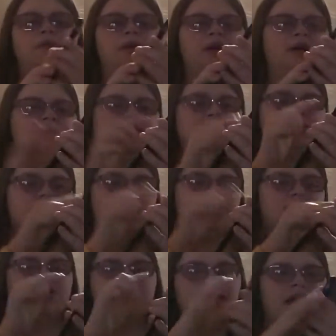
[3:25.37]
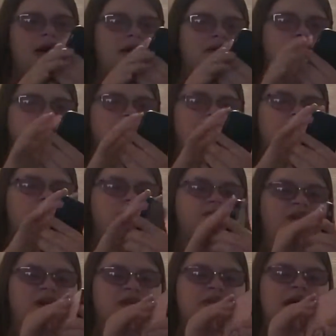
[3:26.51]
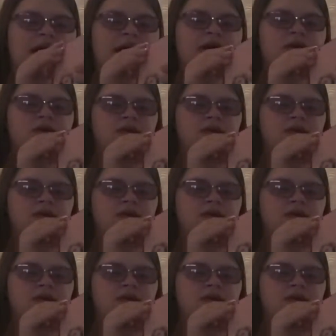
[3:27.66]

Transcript: because it's yeah so I should fix that